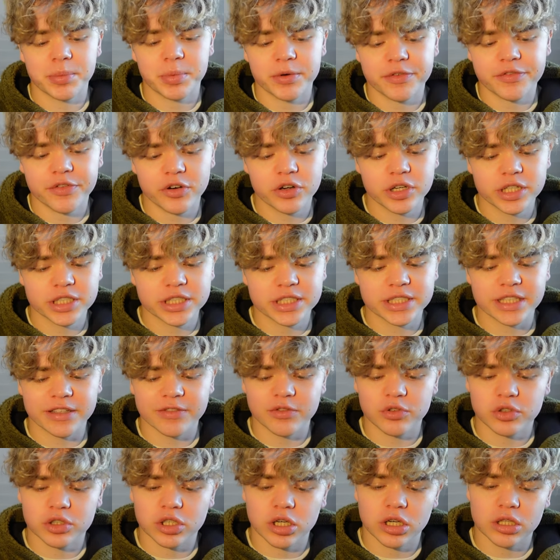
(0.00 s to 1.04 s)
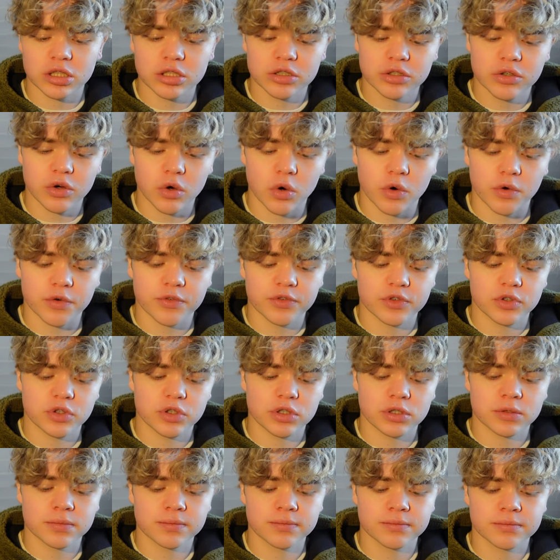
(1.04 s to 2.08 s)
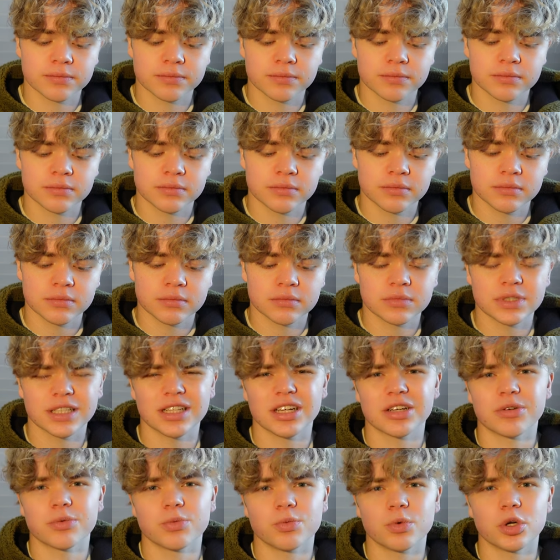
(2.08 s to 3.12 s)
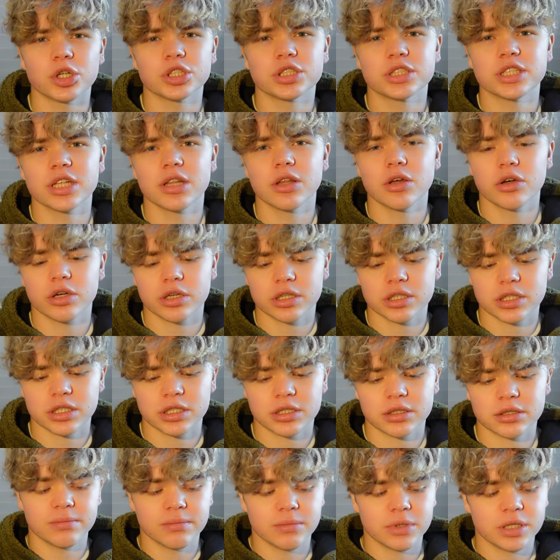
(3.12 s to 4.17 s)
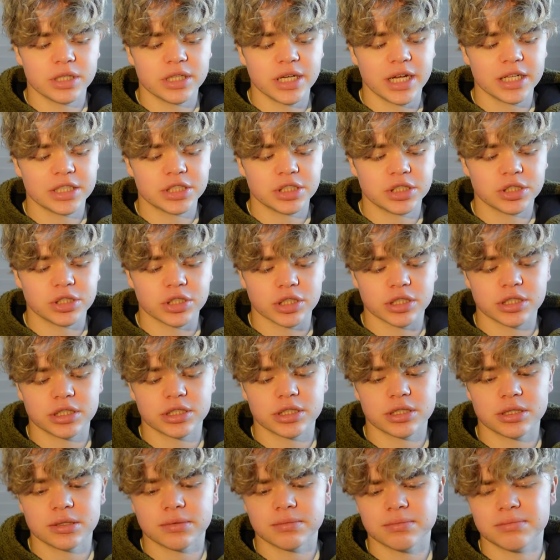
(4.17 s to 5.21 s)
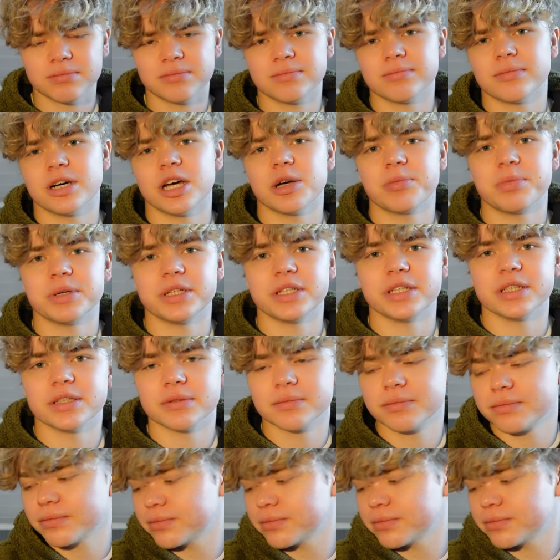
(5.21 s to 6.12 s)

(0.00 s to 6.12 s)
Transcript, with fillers: prefer the silver color over the like rusty look, but that's just my opinion.